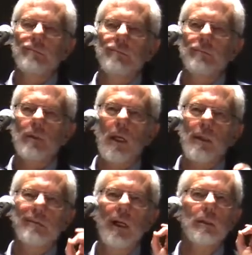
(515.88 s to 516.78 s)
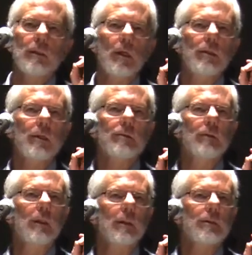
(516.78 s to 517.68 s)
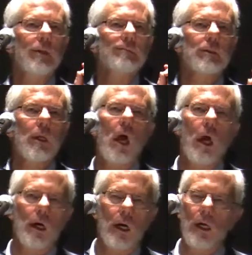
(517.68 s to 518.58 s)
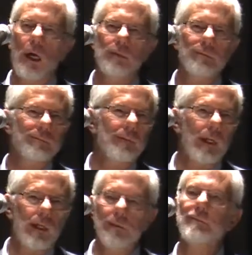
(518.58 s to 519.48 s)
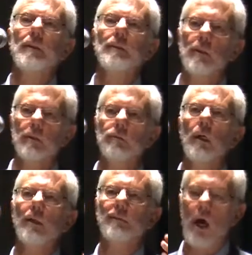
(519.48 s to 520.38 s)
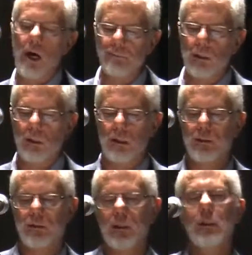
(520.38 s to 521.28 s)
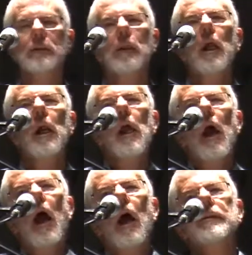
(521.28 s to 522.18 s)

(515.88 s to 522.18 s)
But let's focus on this word samsara. And many of you will have come across this as